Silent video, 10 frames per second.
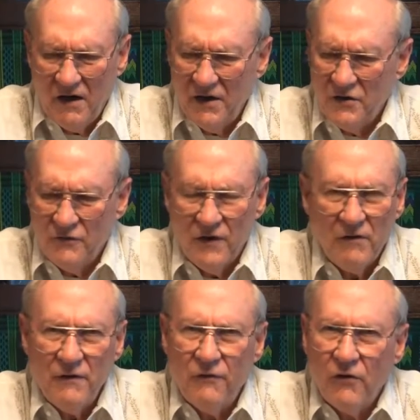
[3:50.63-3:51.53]
It's
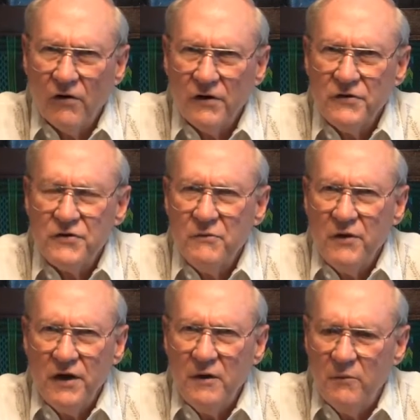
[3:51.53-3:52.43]
very foreign to
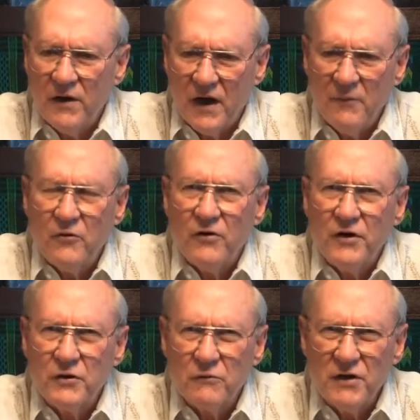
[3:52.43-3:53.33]
me, but I'm
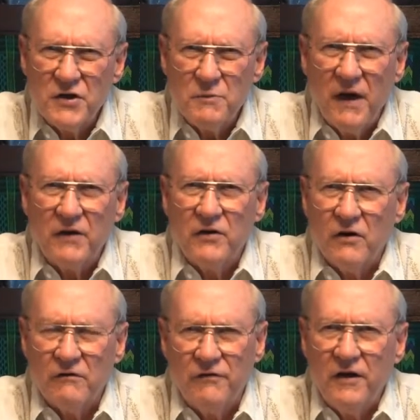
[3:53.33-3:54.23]
going to respect
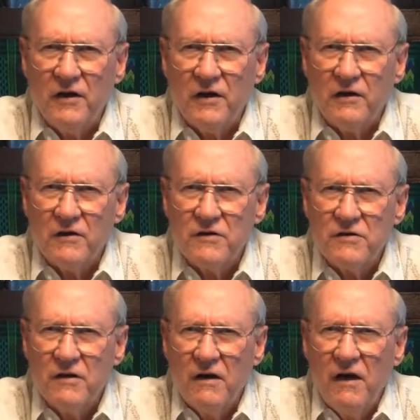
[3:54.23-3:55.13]
their feelings.
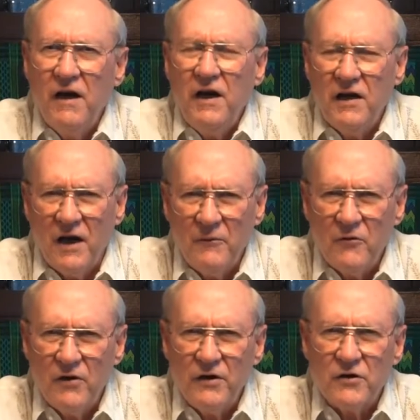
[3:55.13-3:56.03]
And I'm
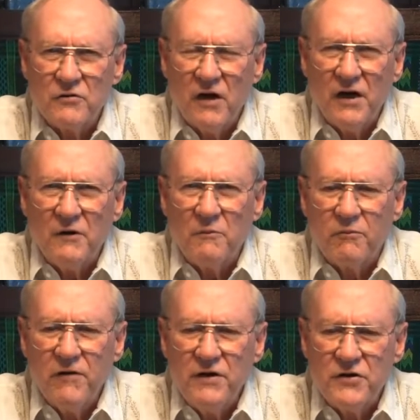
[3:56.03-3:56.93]
going to try to
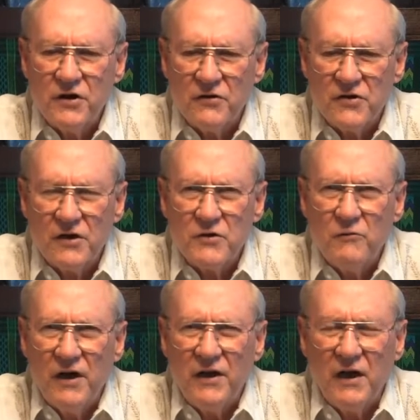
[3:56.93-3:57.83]
preach in such a
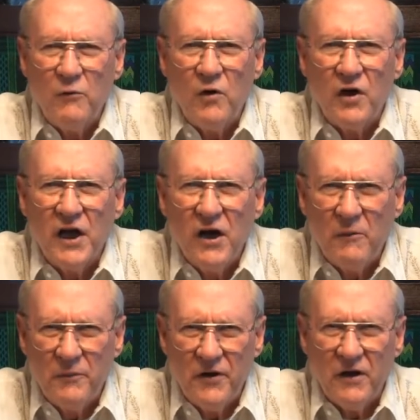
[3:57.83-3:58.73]
way that it will
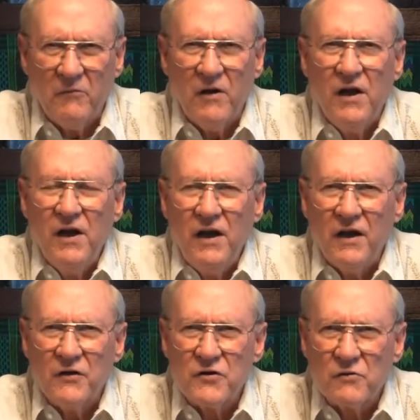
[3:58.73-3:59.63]
help them
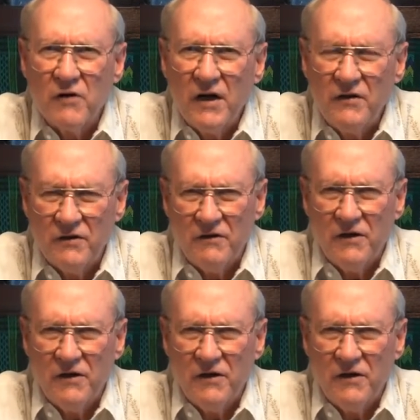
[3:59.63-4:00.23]
and strengthen